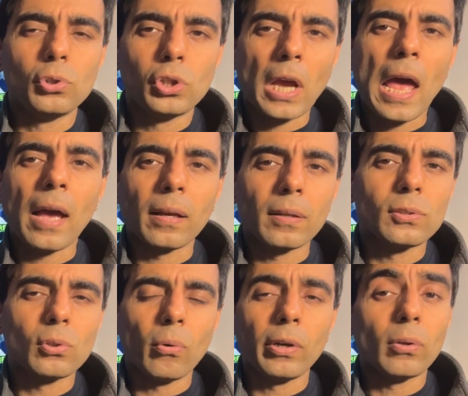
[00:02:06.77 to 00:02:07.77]
Jack is
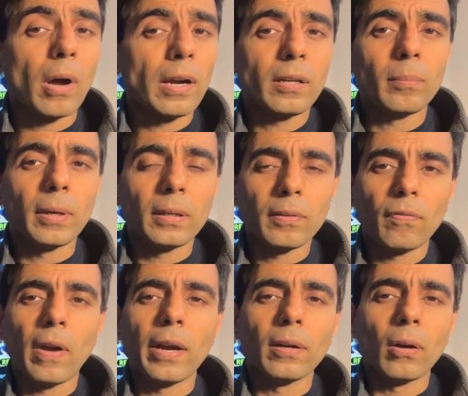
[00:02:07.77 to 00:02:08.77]
going to ultimately
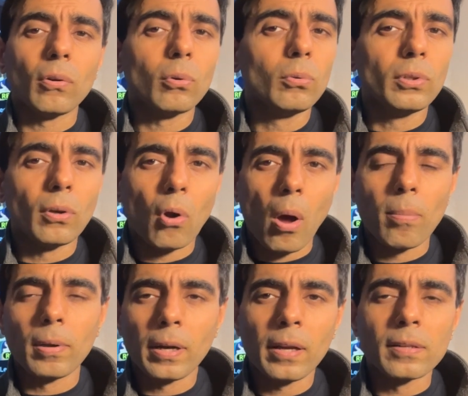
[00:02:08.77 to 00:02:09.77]
find out who the
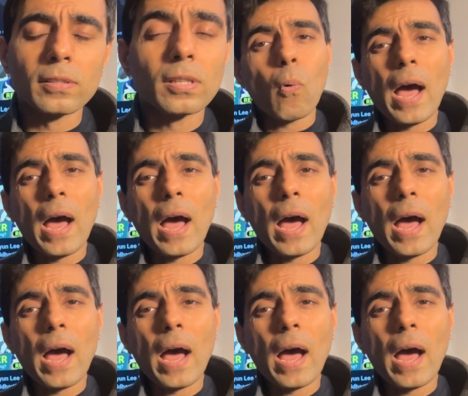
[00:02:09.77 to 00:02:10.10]
robber is.